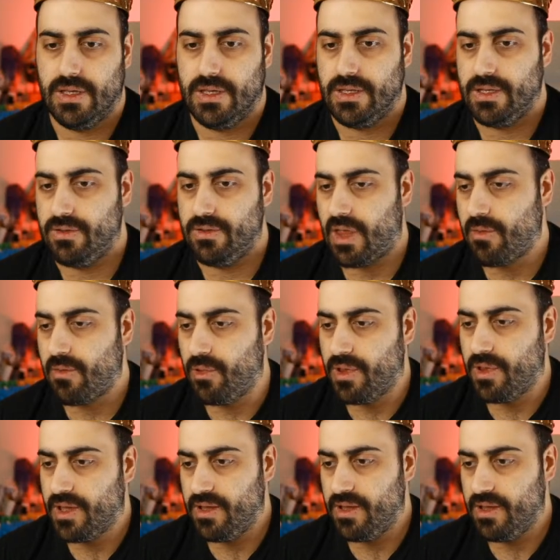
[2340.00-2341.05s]
So that will
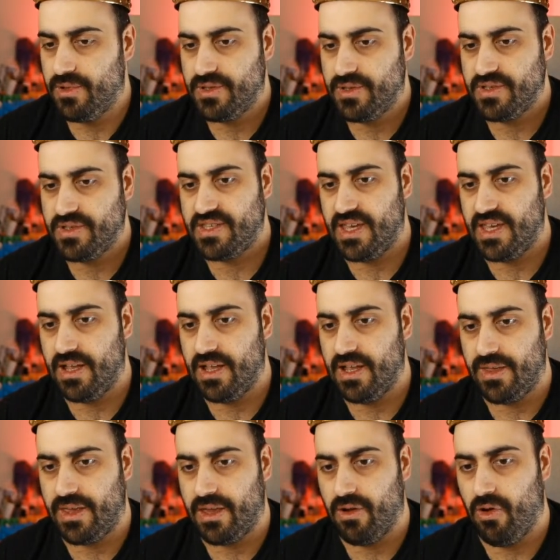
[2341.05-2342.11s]
help sell
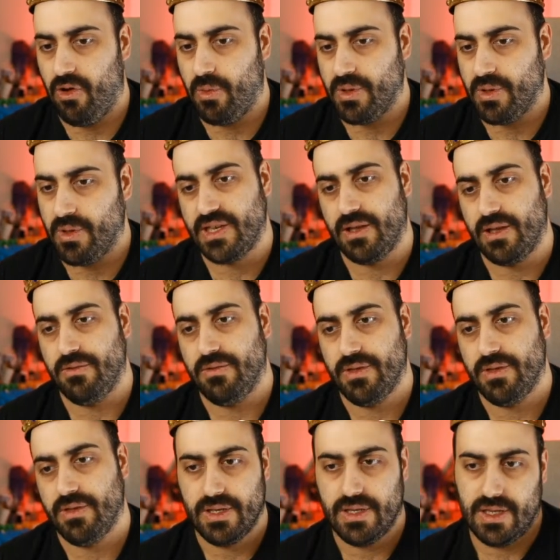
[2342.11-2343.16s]
the OSL
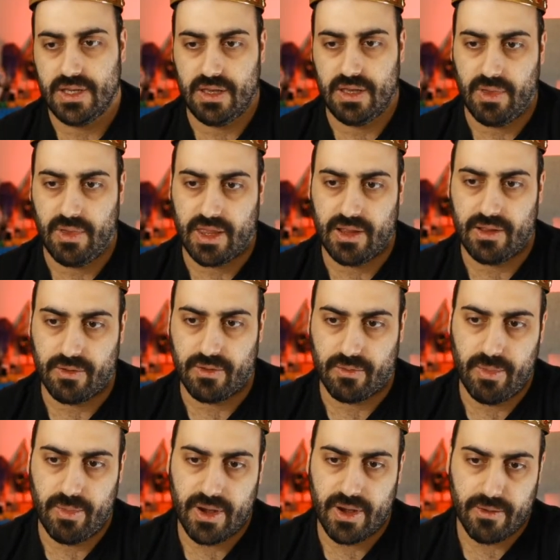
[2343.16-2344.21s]
and make it look
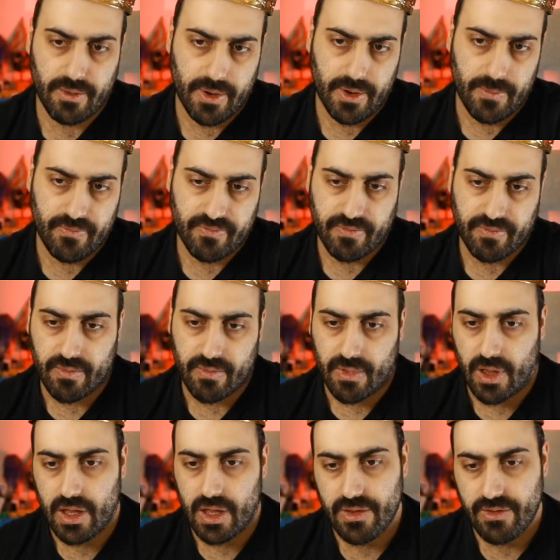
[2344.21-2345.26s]
better.
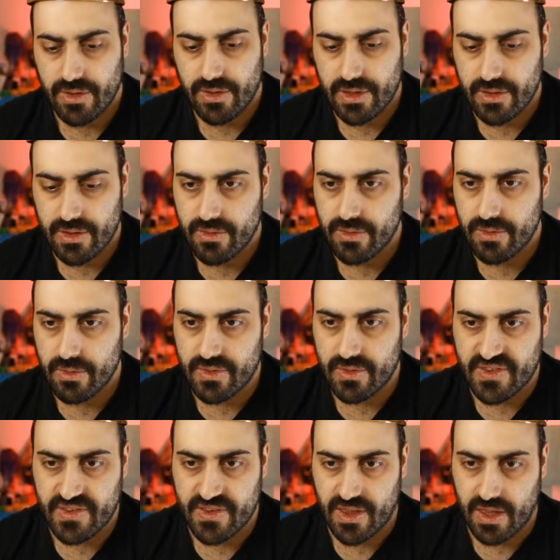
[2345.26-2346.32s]
And you can do the
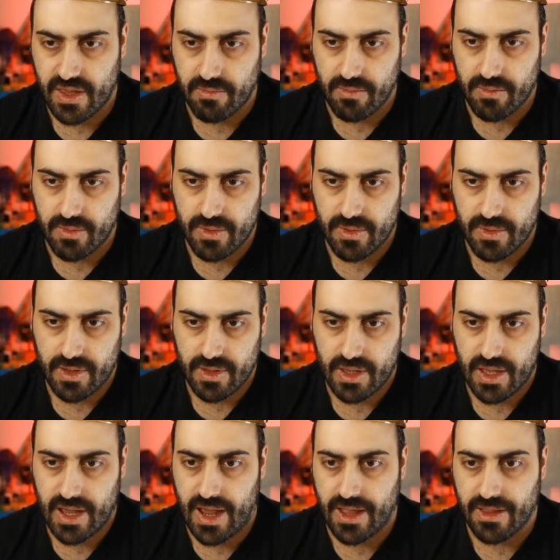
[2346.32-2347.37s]
same
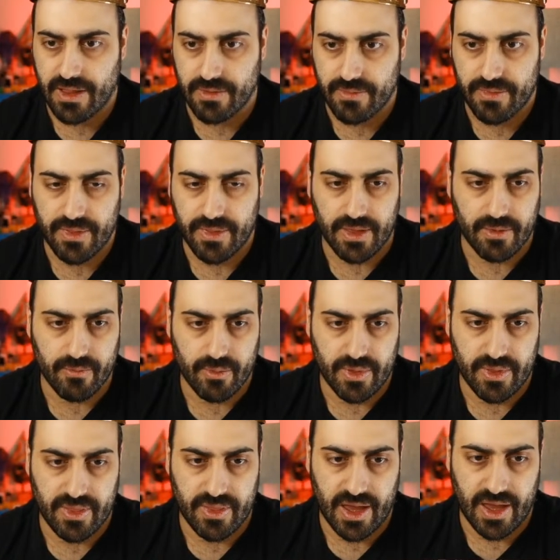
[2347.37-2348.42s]
kind of thing
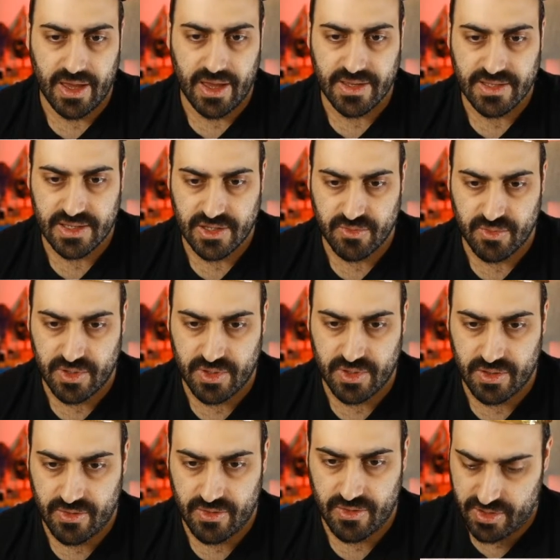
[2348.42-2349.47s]
with the eyes as you
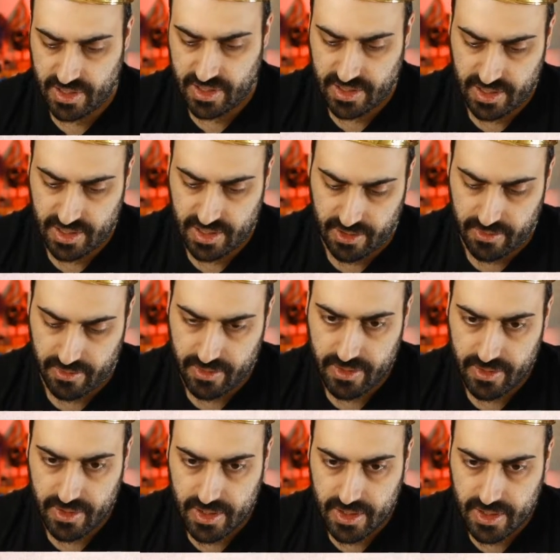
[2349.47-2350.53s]
did here.
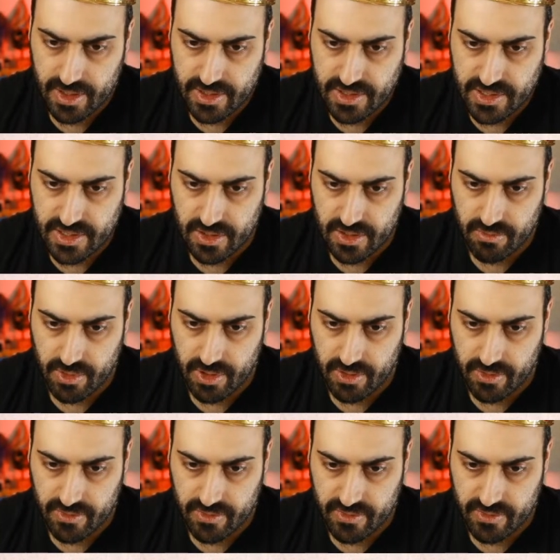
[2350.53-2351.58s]
So we're
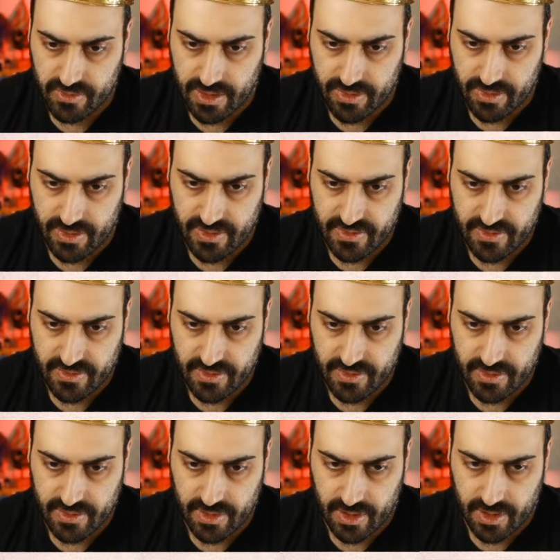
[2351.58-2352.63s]
going to take this
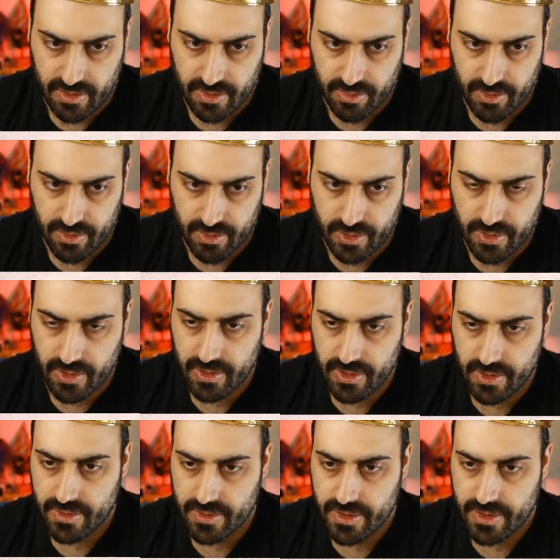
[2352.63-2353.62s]
dark blue color,